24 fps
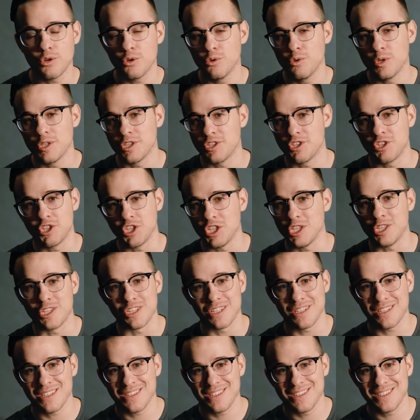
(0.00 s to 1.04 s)
Who is
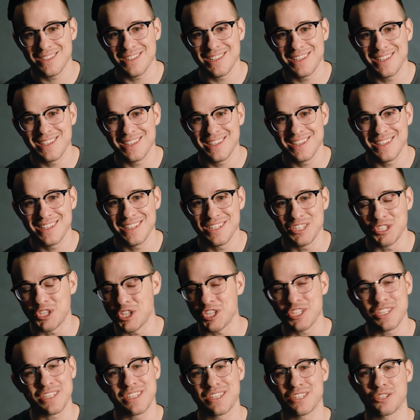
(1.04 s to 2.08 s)
Jesus?
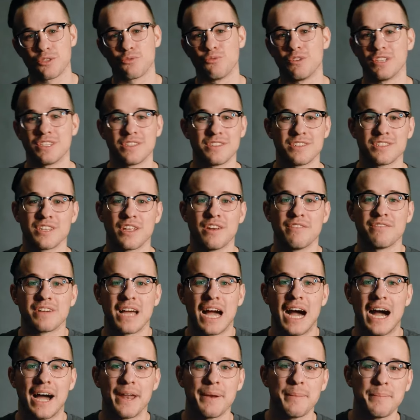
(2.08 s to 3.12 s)
Jesus is the risen Son of
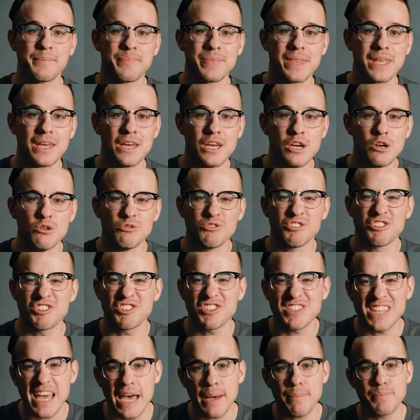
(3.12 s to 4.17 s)
God, who
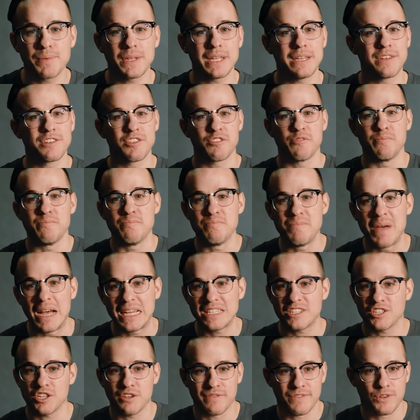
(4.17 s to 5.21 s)
stepped into the
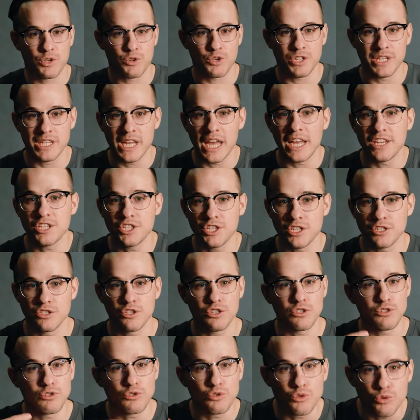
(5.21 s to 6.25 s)
mess of creation
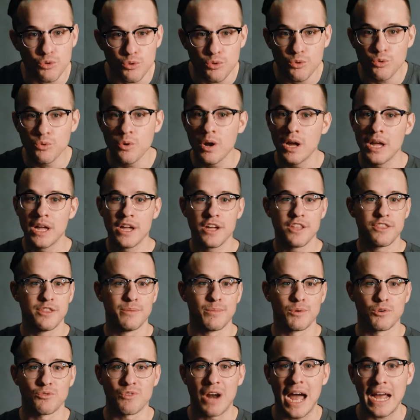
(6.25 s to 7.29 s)
to do the
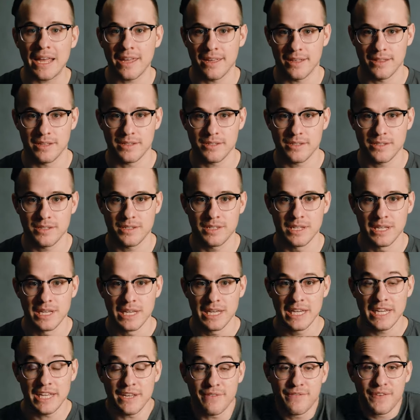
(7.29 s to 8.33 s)
miraculous.
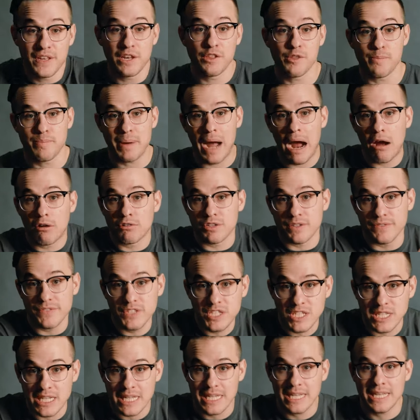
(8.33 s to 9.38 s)
He defeated the powers of
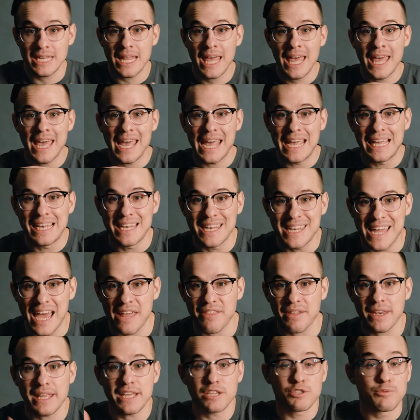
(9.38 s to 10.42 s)
sin and
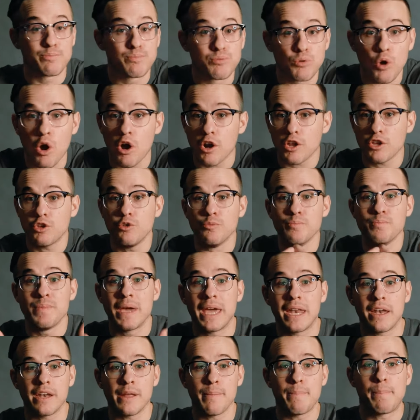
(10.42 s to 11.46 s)
death, and he has brought
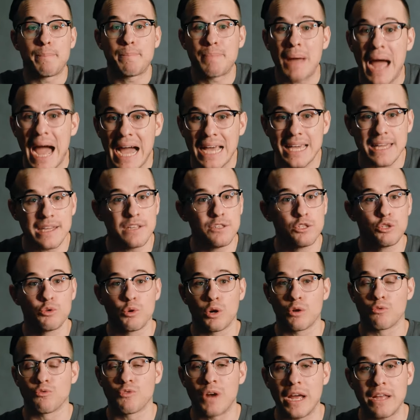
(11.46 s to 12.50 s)
humanity back
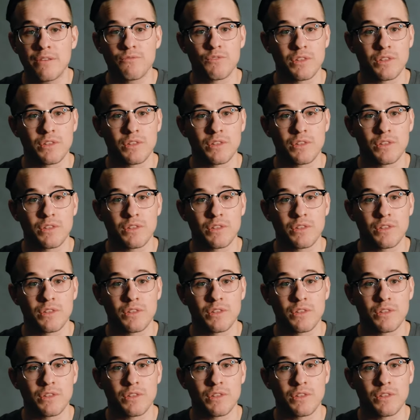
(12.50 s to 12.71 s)
into a right